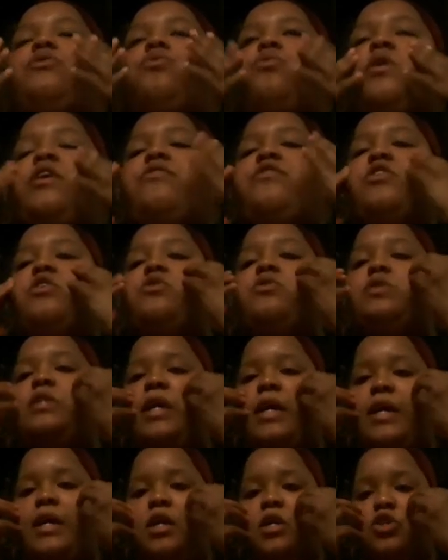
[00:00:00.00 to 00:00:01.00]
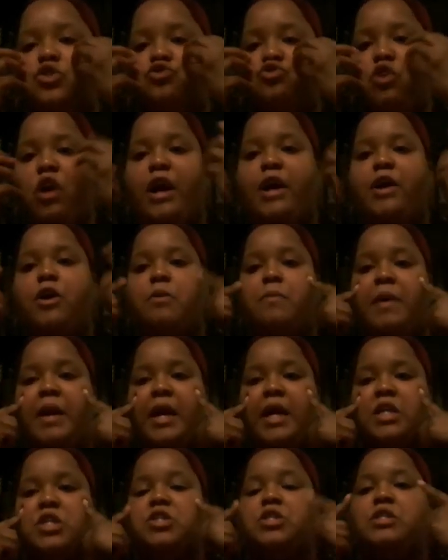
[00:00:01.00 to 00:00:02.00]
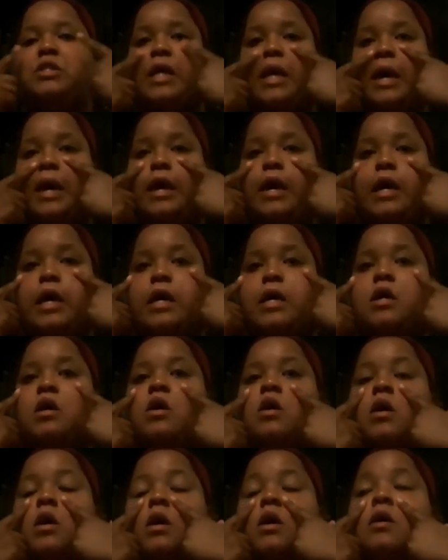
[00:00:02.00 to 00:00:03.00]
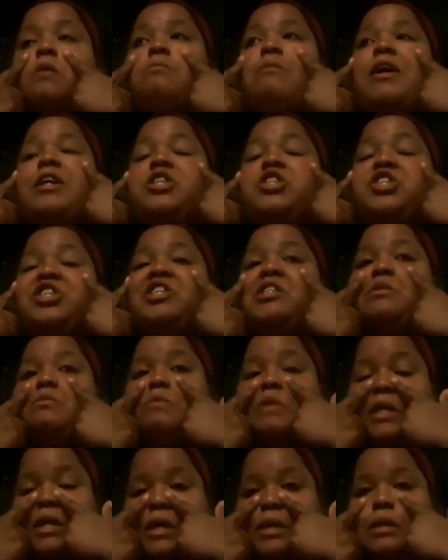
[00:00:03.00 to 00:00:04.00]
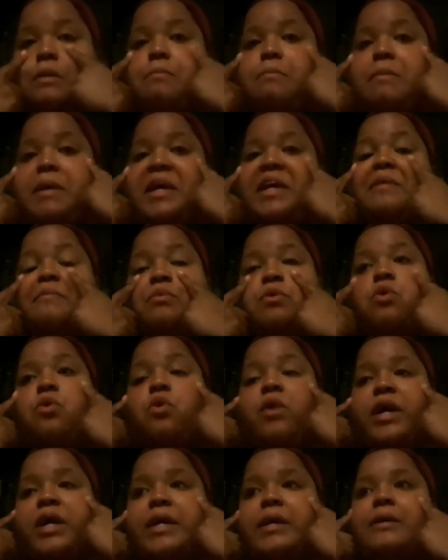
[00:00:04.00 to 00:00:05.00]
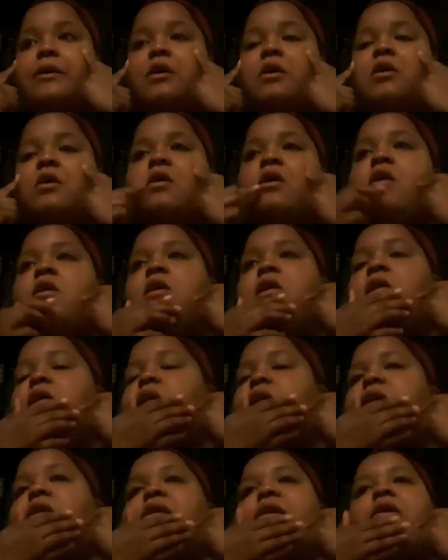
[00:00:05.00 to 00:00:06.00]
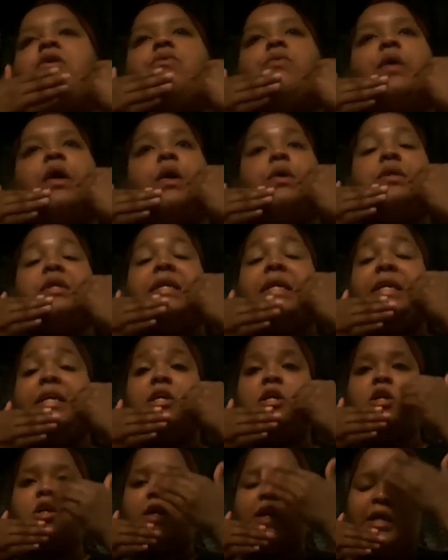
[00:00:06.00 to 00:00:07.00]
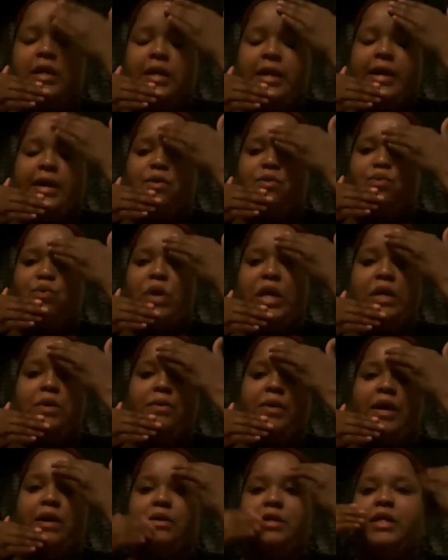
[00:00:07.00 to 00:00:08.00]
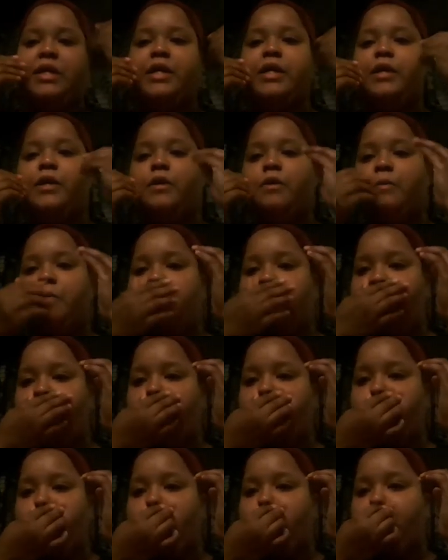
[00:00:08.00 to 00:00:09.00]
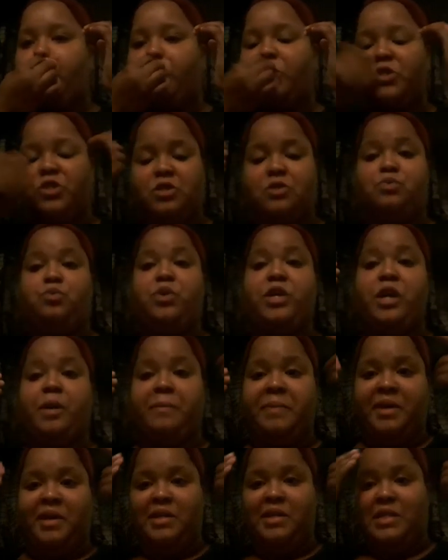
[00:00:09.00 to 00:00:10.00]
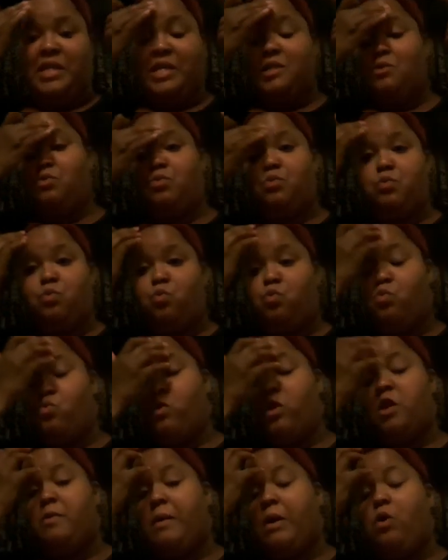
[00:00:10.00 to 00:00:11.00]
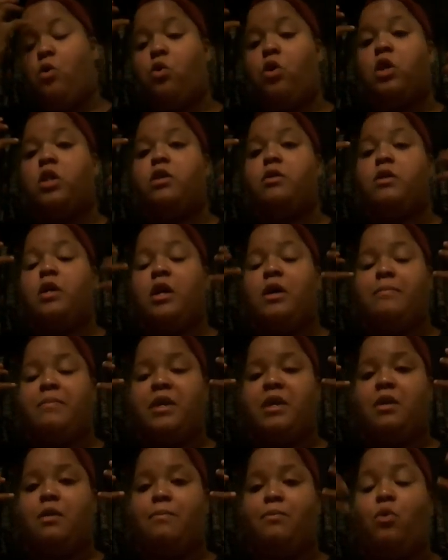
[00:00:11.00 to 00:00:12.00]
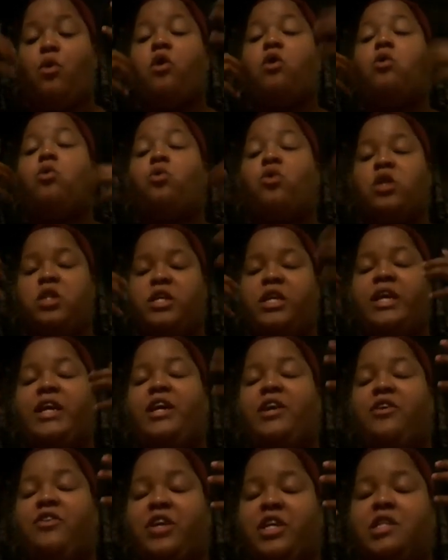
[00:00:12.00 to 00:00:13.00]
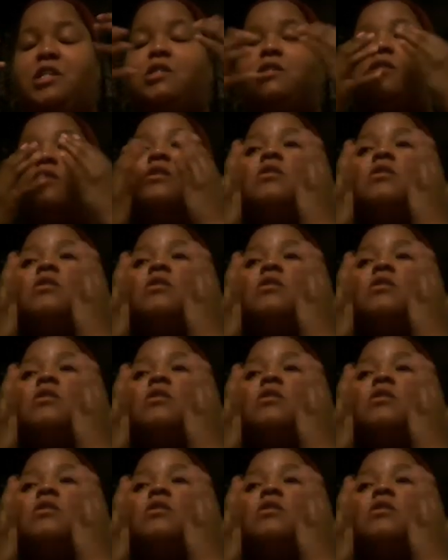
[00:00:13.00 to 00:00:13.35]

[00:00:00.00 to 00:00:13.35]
where there's like drier patches at my cheeks being the main point, and like around here and like right around here, which is weird because that's one of my oily and more oily areas.